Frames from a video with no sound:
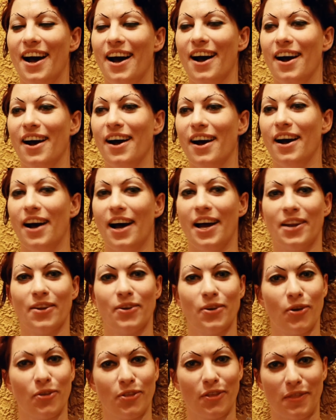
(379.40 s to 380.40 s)
I
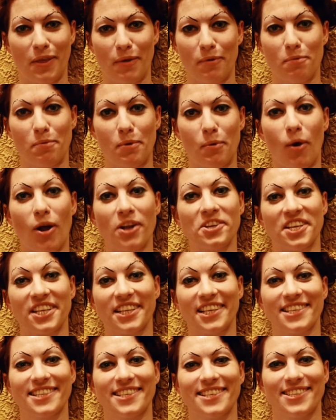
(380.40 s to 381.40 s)
don't know that they would be watching
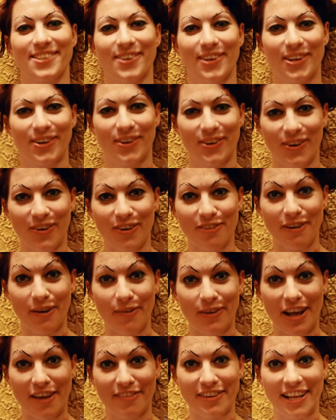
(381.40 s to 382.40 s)
this, so I don't know if I
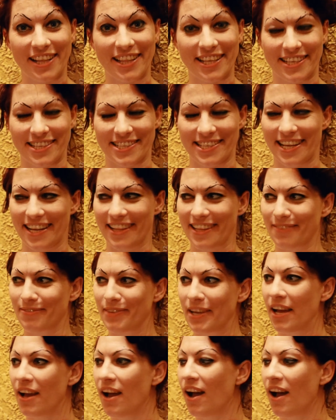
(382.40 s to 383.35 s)
would have anything to say to them.